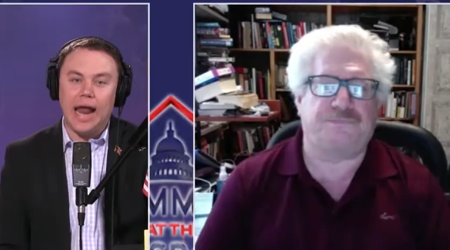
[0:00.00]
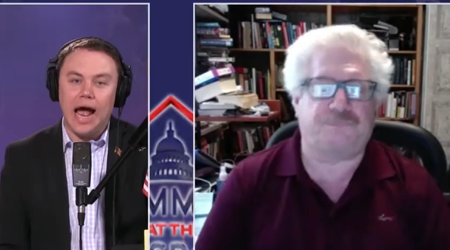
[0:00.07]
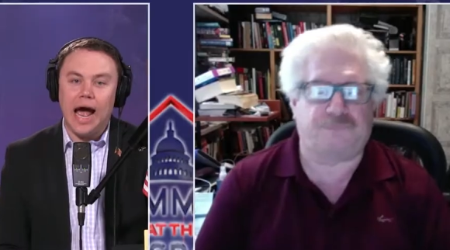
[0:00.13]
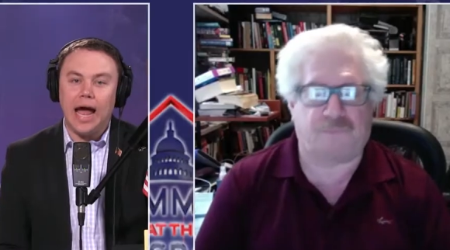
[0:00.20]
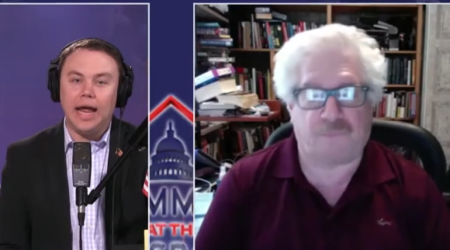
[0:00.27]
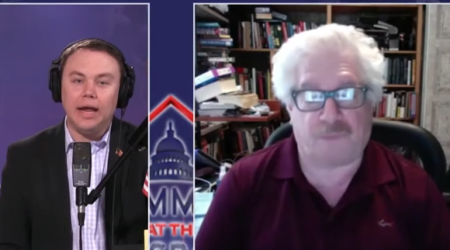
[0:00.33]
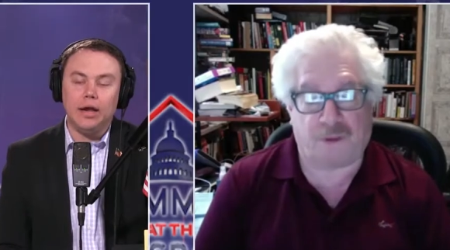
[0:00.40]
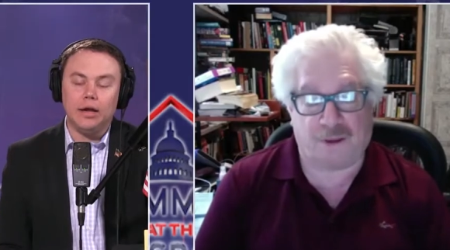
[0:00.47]

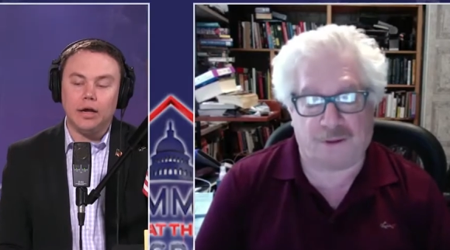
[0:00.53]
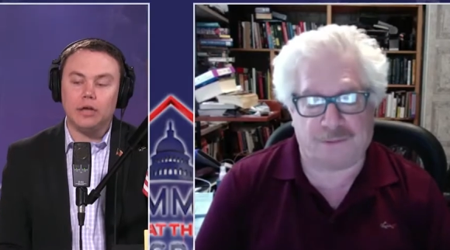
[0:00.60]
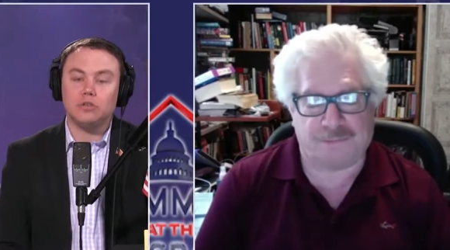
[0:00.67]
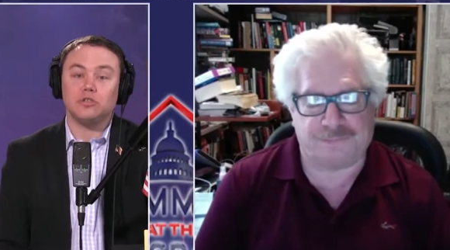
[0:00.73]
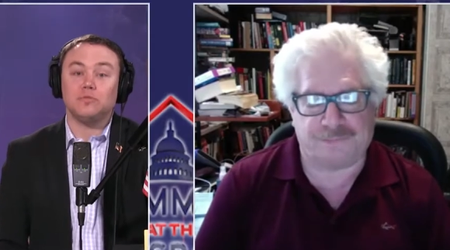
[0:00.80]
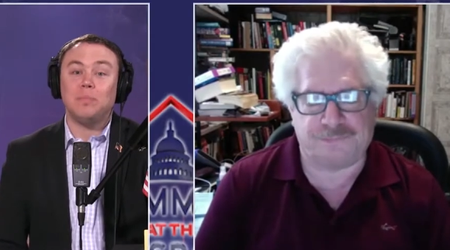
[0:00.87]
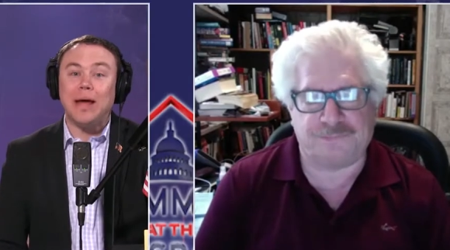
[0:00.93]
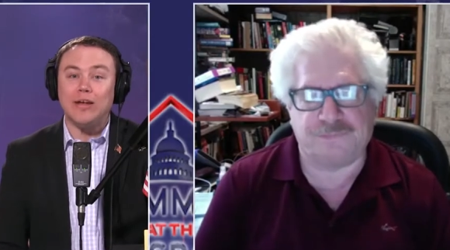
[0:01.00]
Speaker 1: I
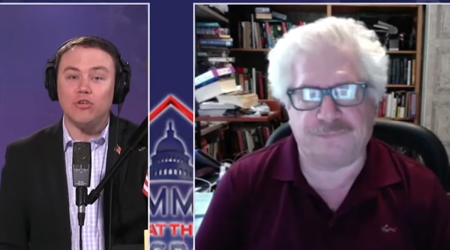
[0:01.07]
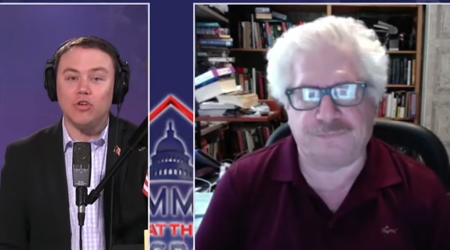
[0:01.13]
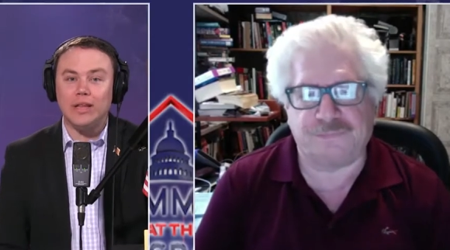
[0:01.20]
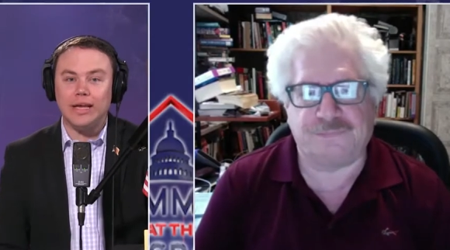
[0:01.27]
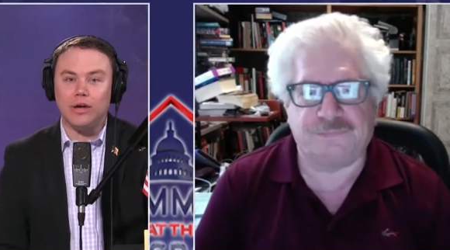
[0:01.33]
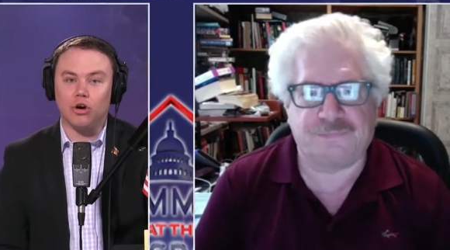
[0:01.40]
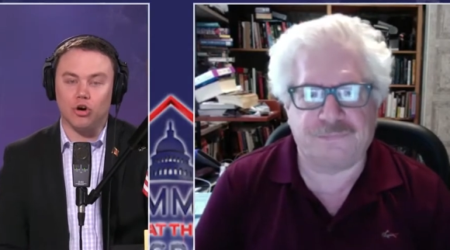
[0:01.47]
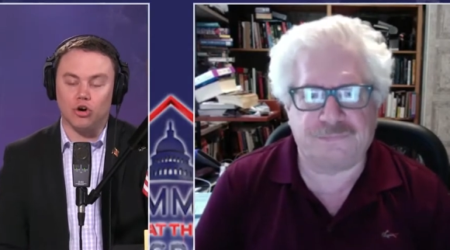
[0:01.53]

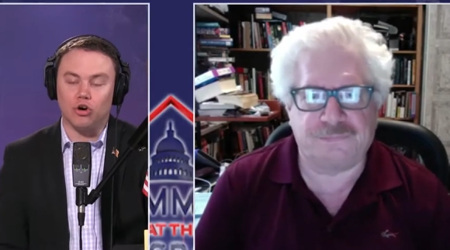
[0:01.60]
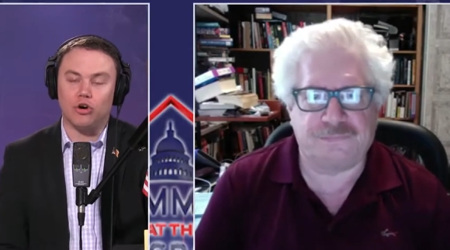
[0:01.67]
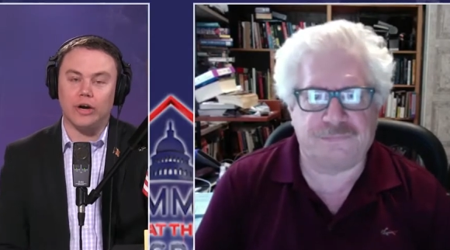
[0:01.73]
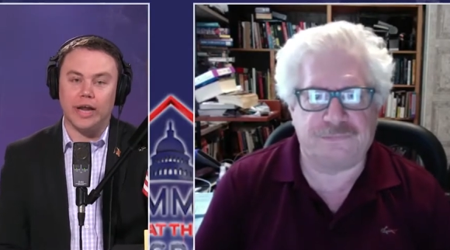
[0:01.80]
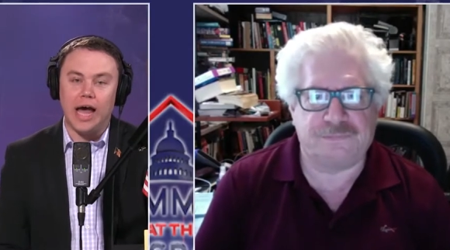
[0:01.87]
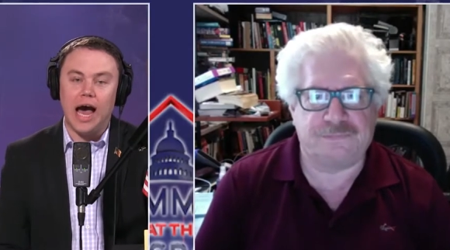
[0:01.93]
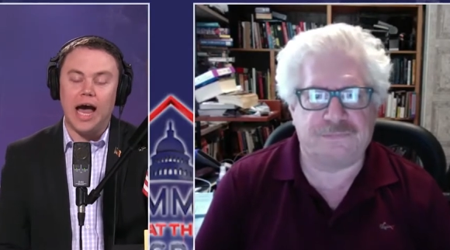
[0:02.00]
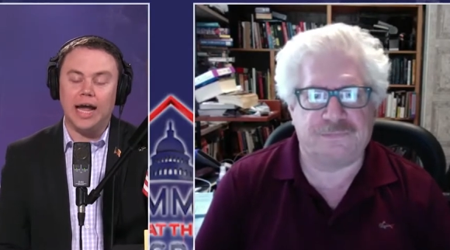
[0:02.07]
especially
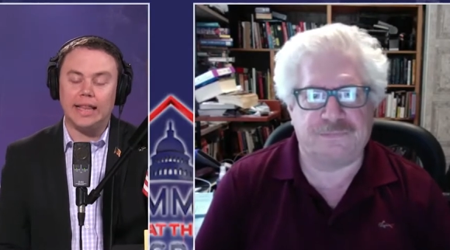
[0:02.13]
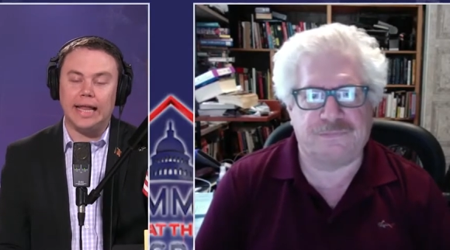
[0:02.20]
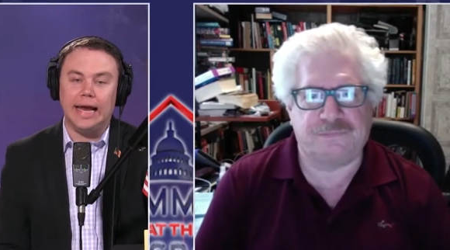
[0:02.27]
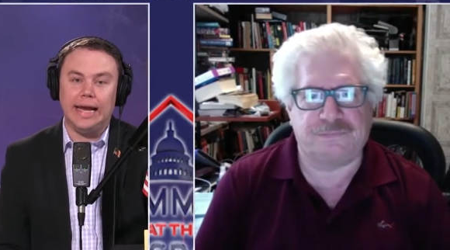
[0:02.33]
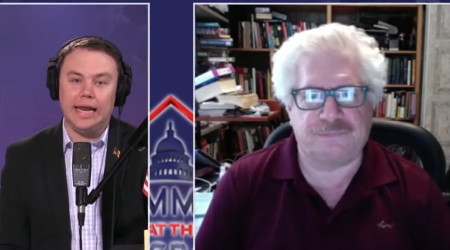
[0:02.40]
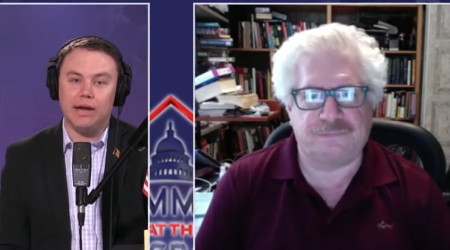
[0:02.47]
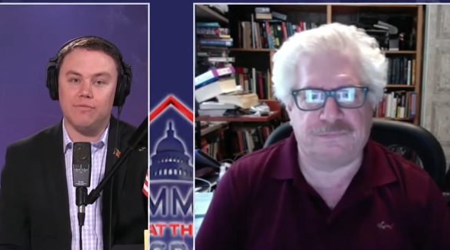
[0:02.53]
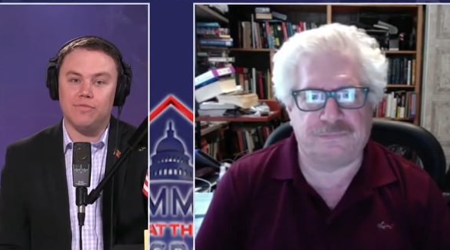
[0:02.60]
heard
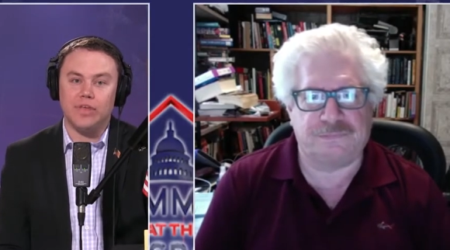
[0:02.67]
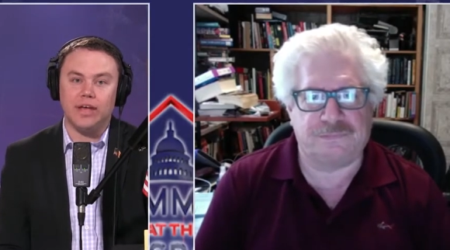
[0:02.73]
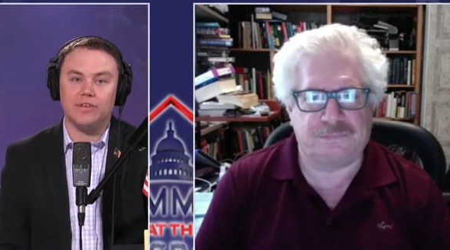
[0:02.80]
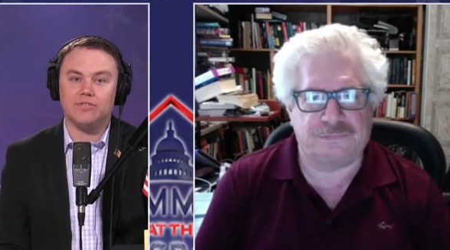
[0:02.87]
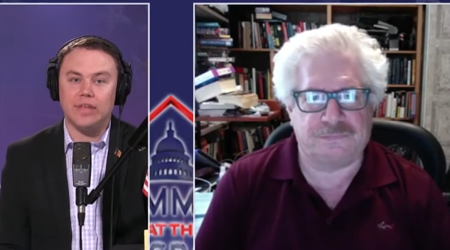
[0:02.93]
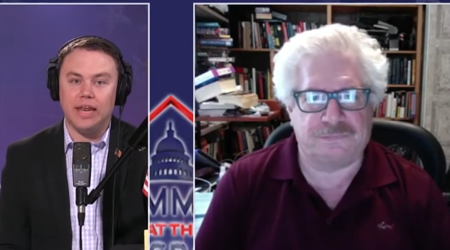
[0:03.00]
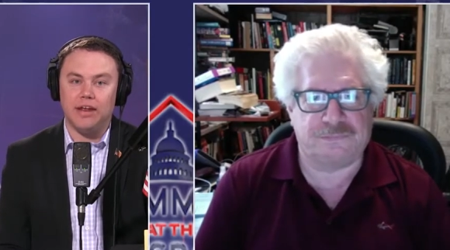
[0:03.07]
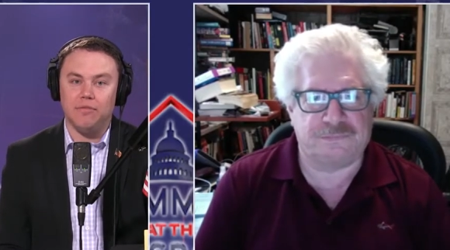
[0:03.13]
highlighting of
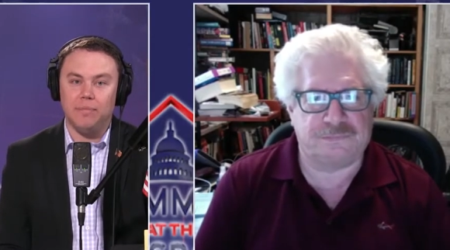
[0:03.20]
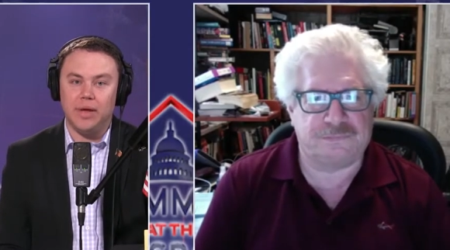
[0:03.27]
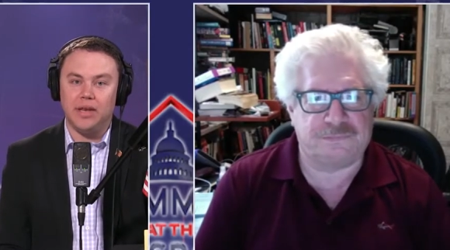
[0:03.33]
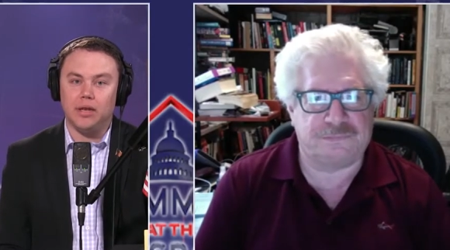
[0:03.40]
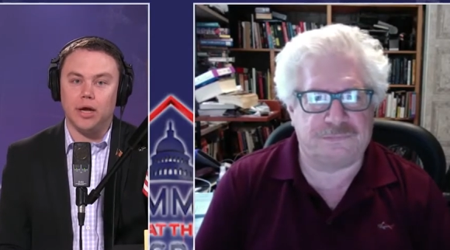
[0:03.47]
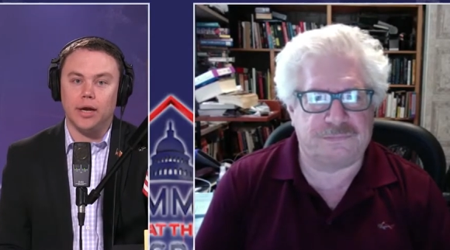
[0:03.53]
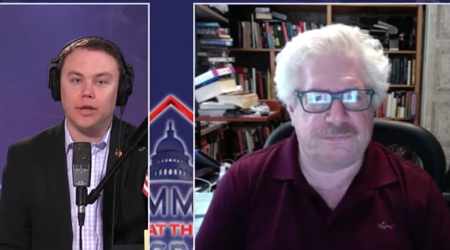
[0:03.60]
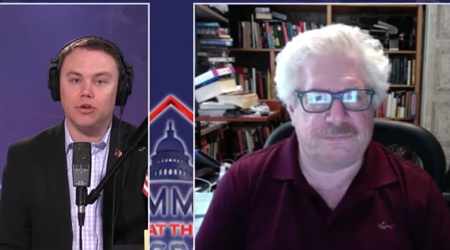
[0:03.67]
things that had
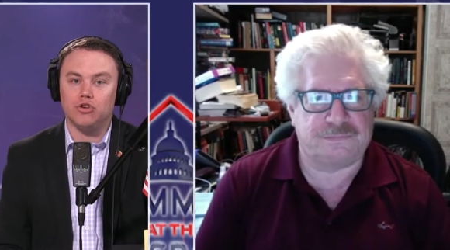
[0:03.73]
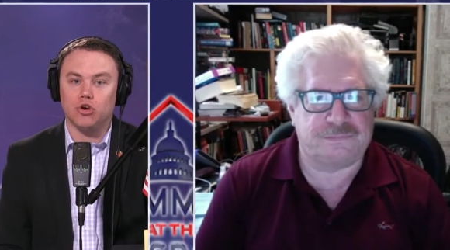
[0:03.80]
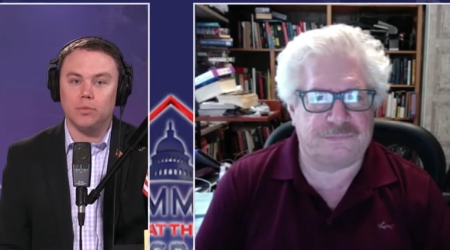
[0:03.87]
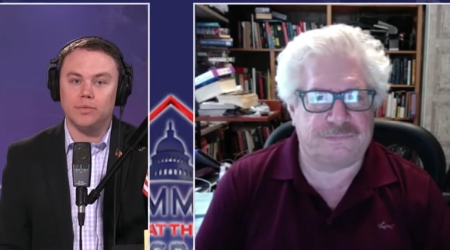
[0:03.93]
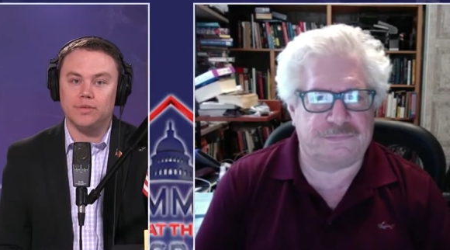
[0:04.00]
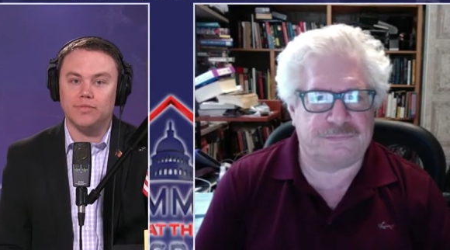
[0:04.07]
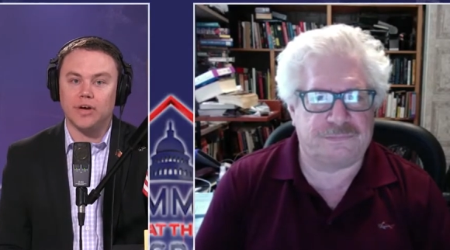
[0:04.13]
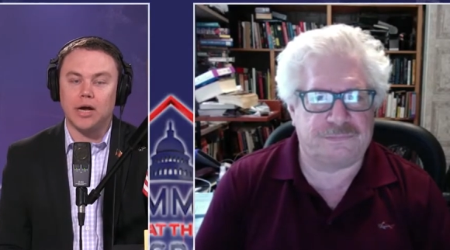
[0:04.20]
been done in
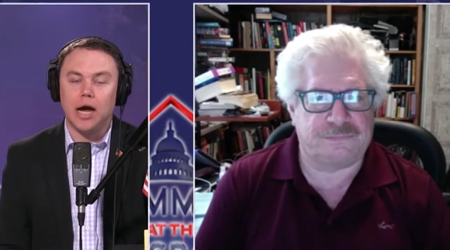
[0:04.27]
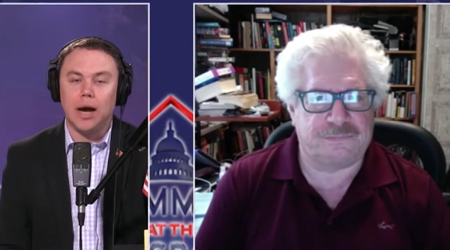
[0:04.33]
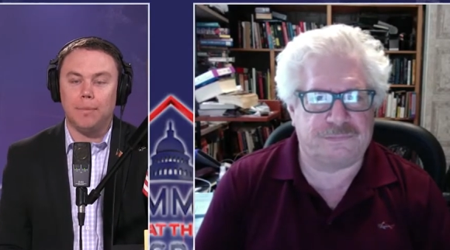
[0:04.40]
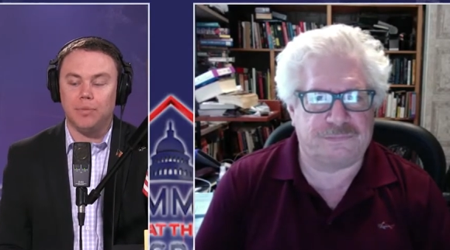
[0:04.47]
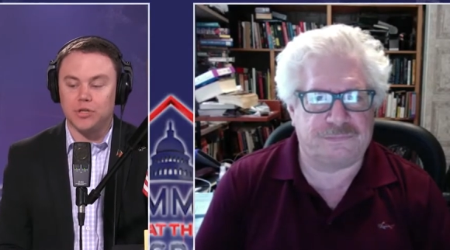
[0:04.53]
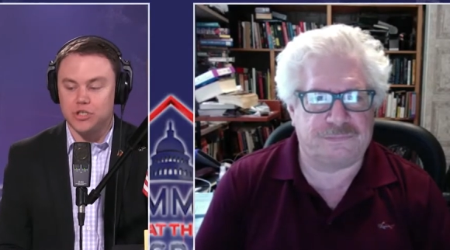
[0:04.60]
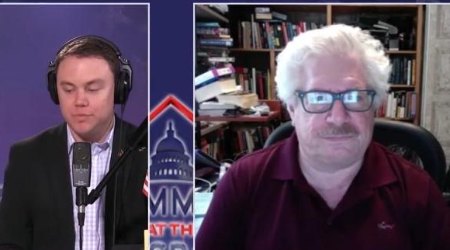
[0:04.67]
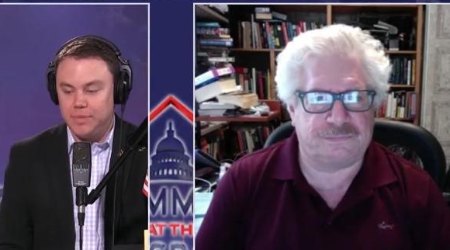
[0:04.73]
terms of
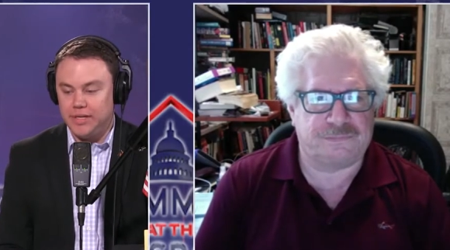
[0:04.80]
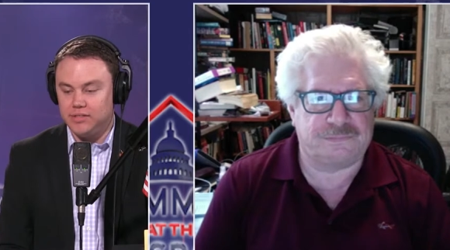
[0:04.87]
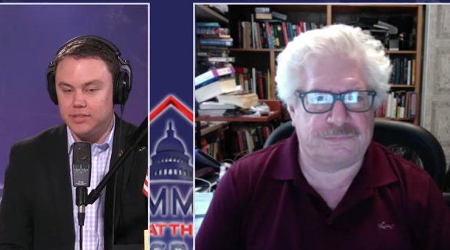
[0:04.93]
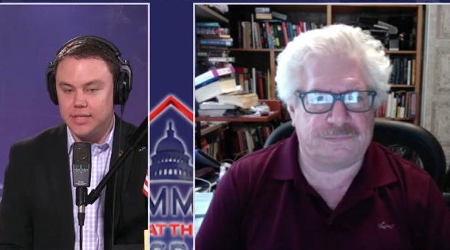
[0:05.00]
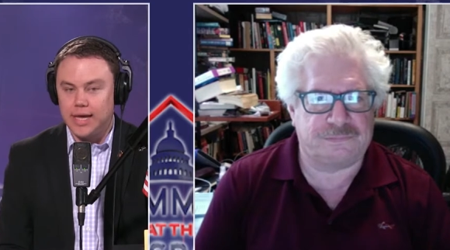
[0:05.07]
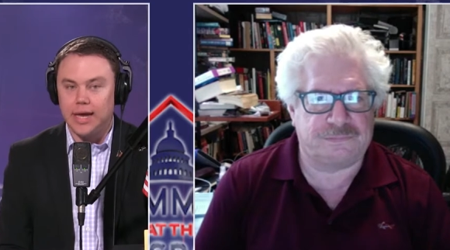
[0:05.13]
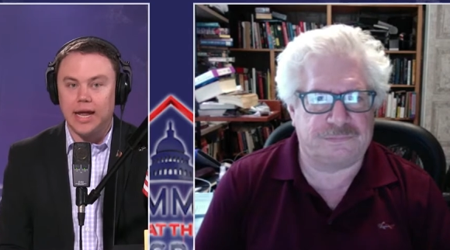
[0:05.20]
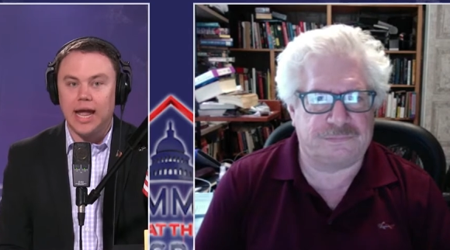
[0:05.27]
accomplishments
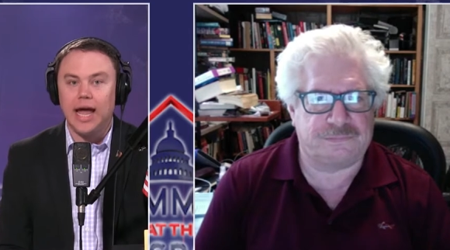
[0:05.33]
that I